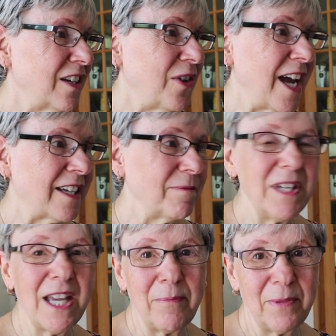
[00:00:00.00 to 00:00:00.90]
Crack
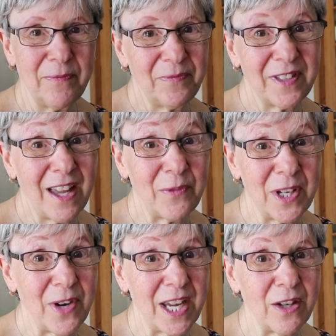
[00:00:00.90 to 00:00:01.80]
me up. I
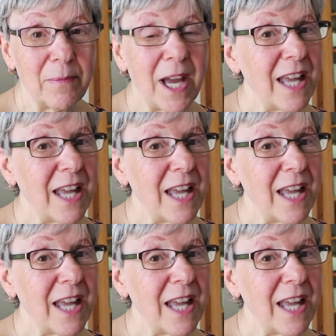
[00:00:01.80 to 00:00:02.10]
mean, crack you up.